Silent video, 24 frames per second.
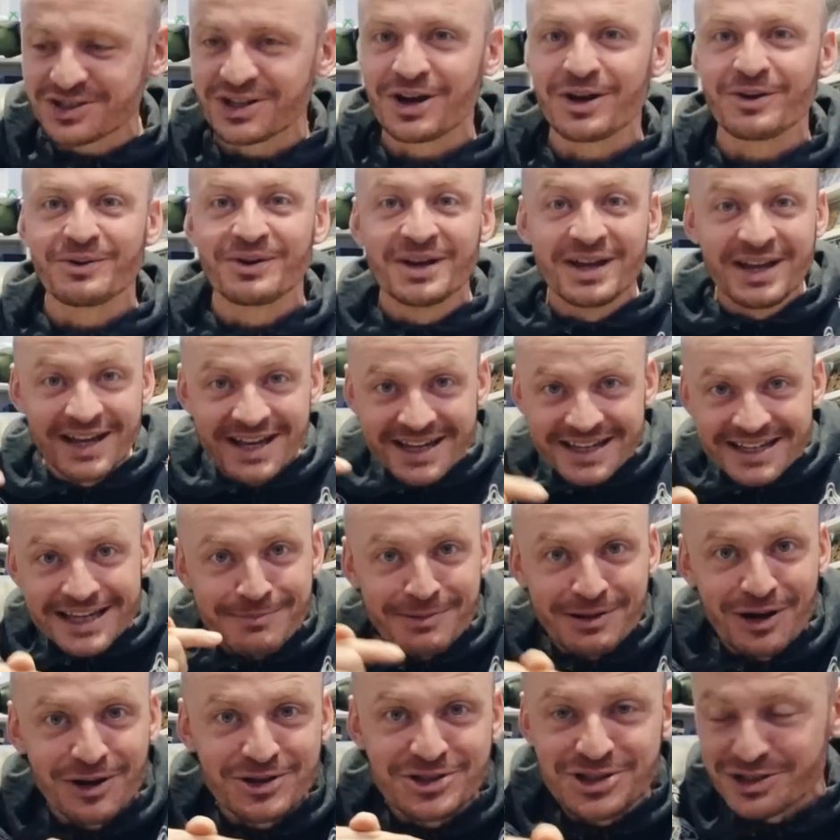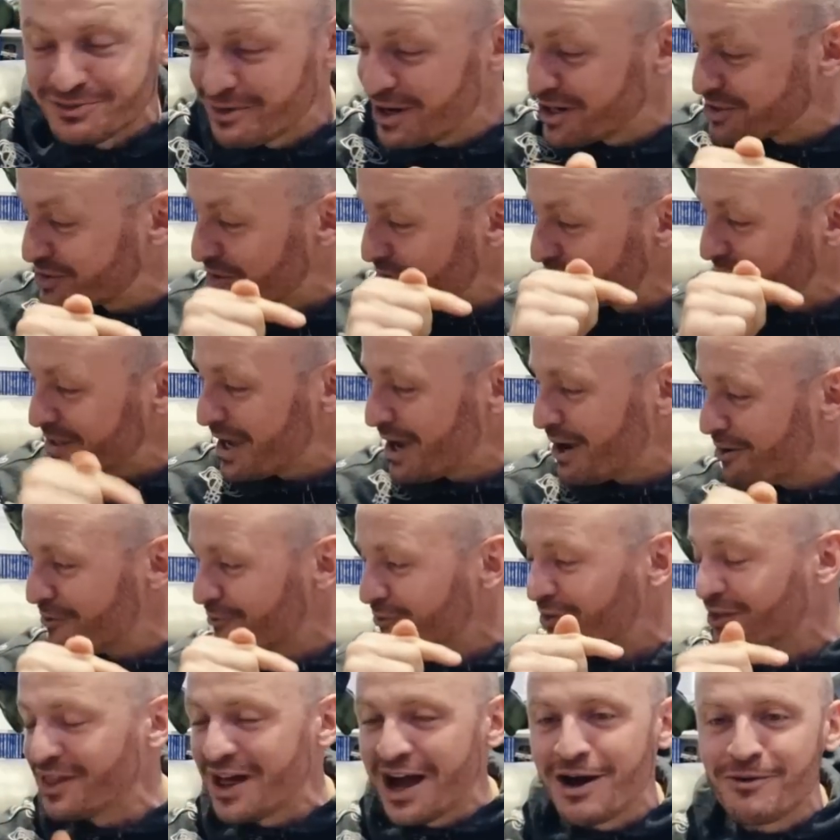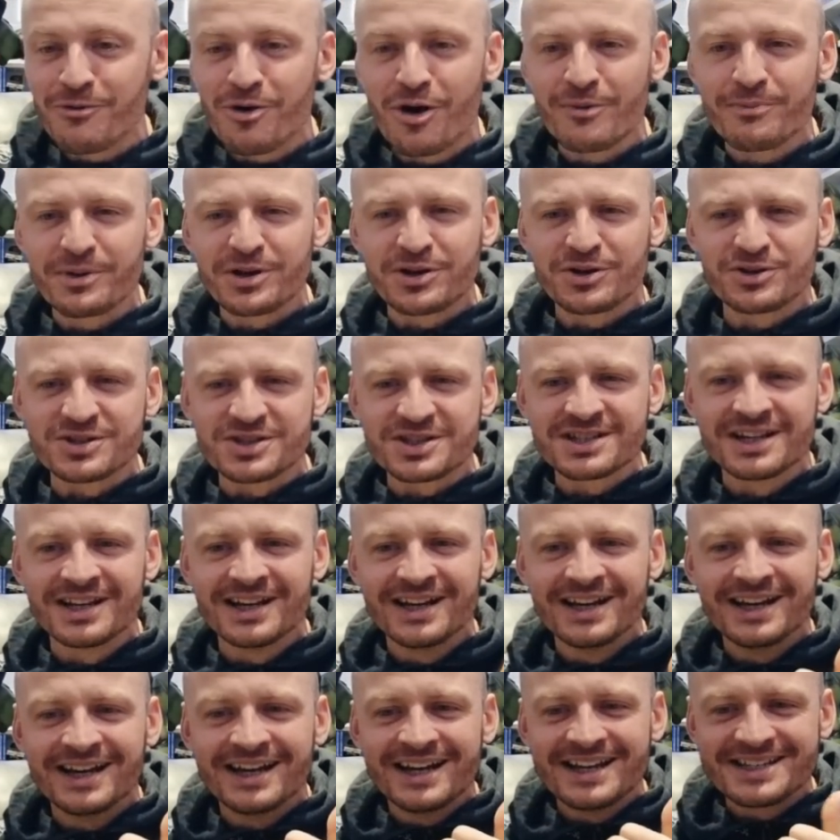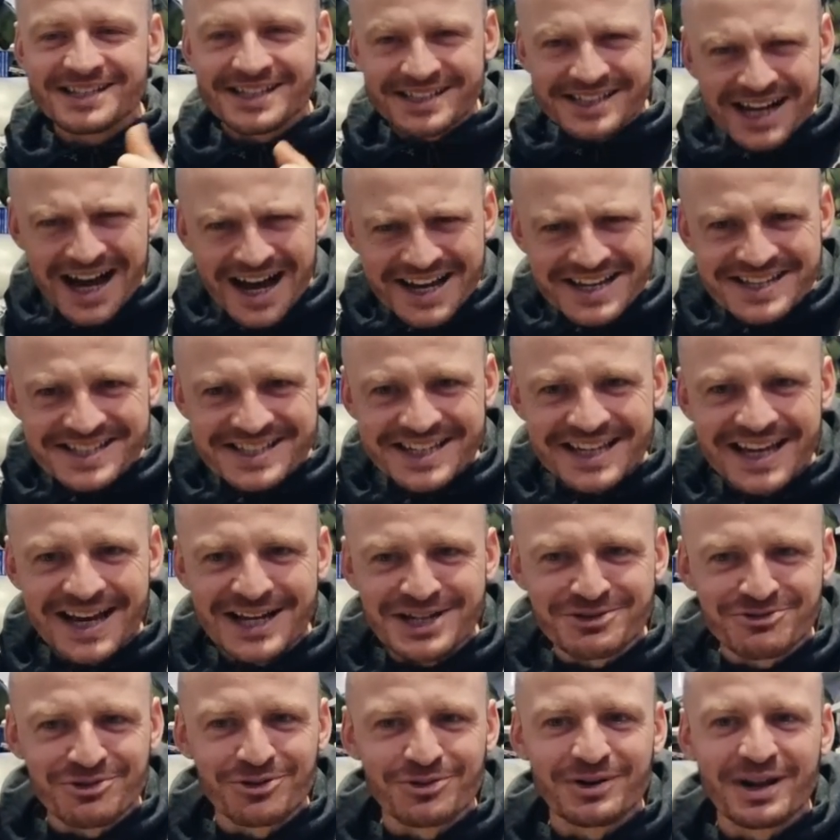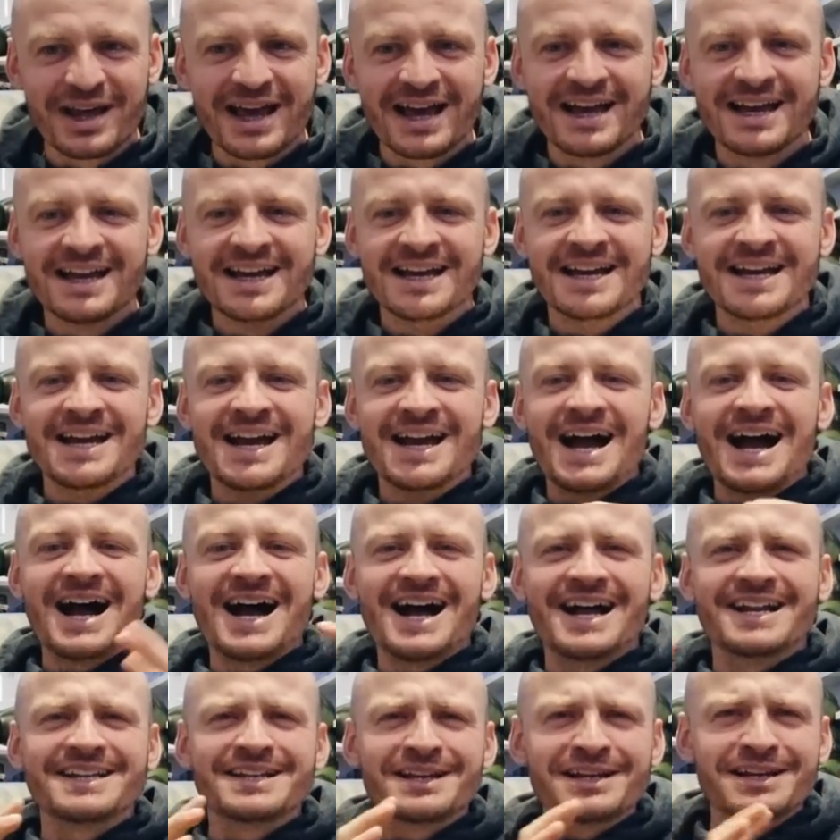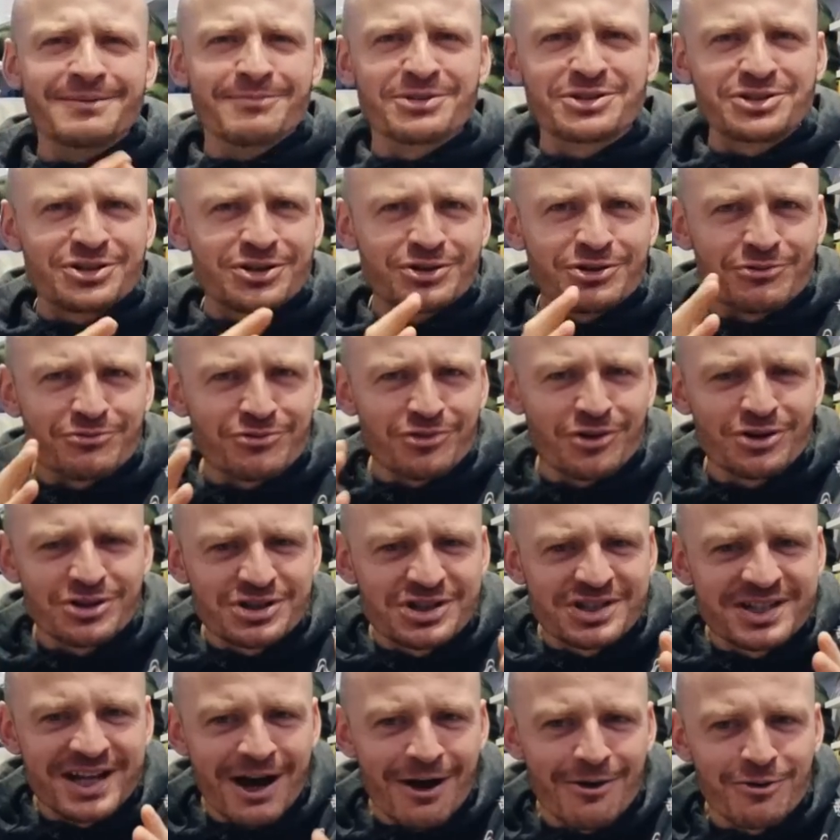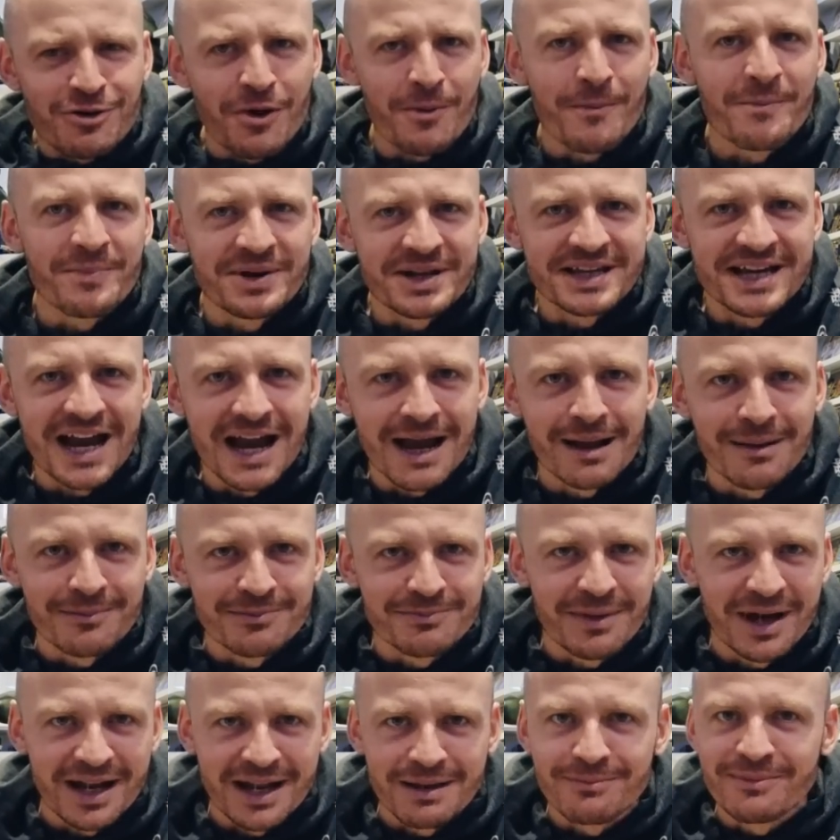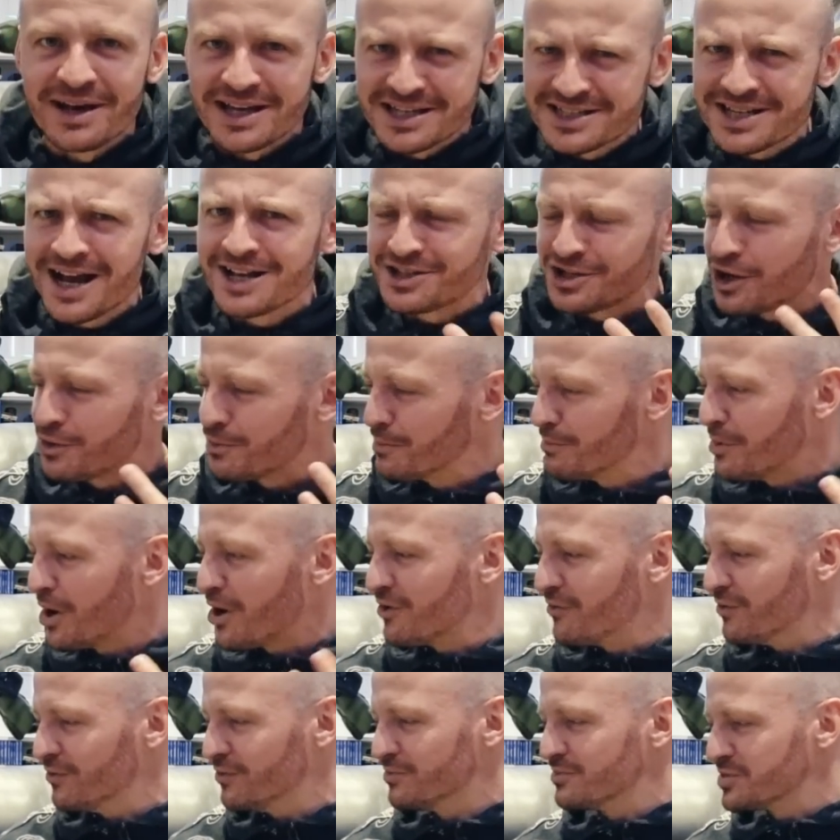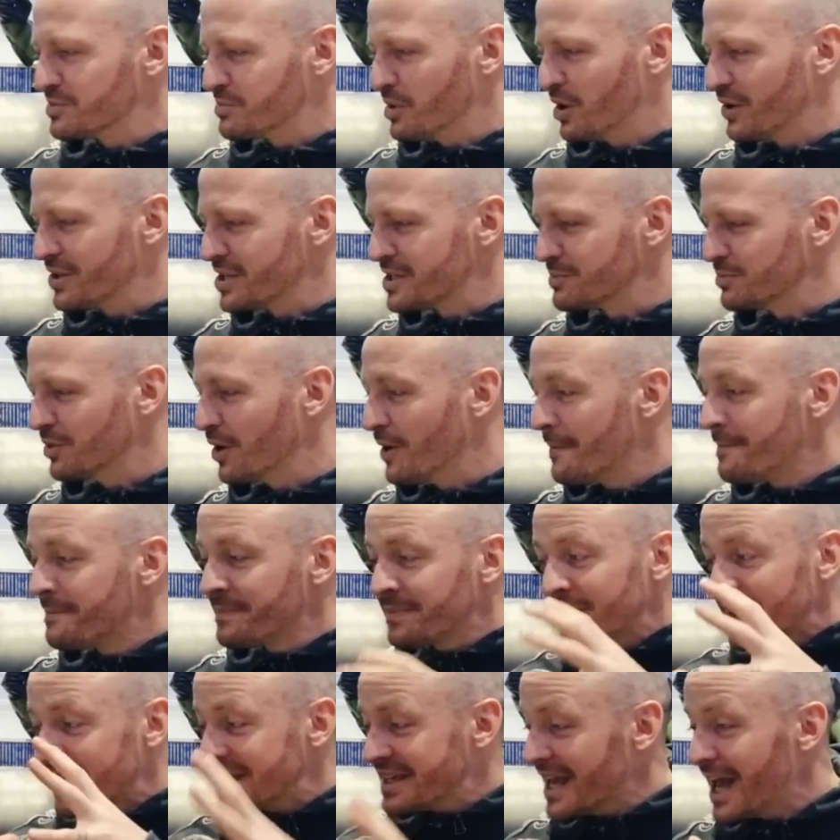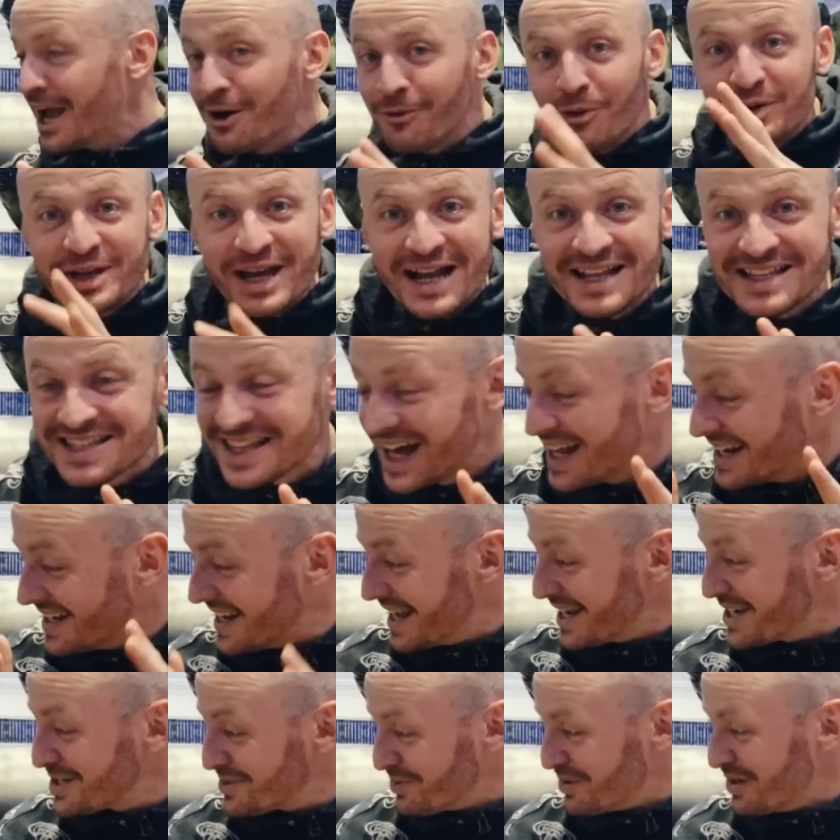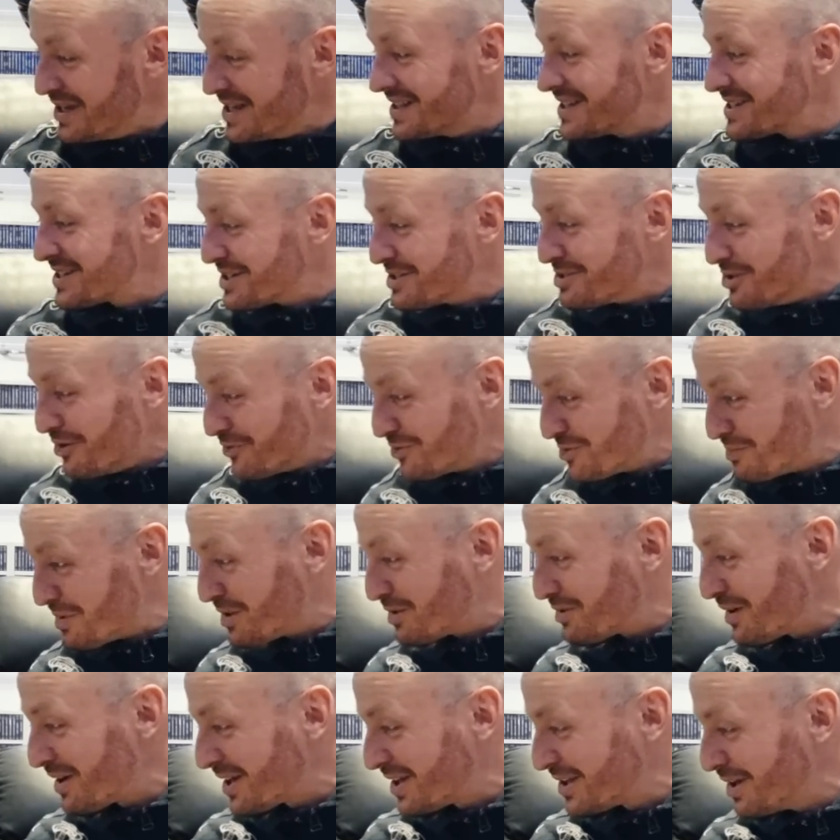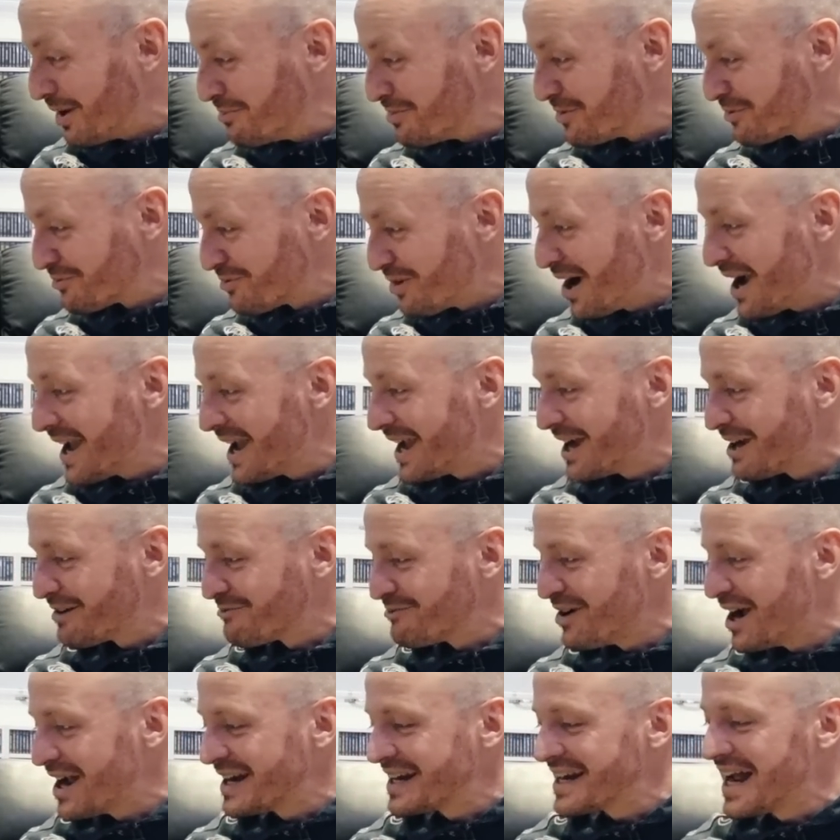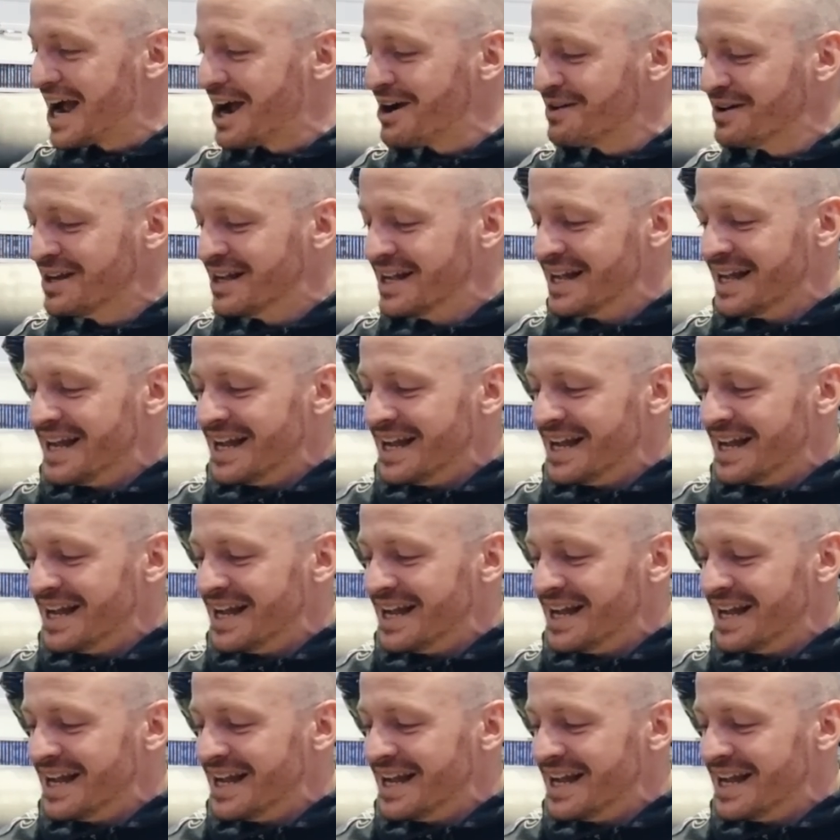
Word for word: So keep it locked to the Retro Ghetto for that one because it's a nice CX roulette and a limited run style company game and I'm excited to open both of them to be honest but yeah we'll get to that next week there's enough to be cracking on with right here and right now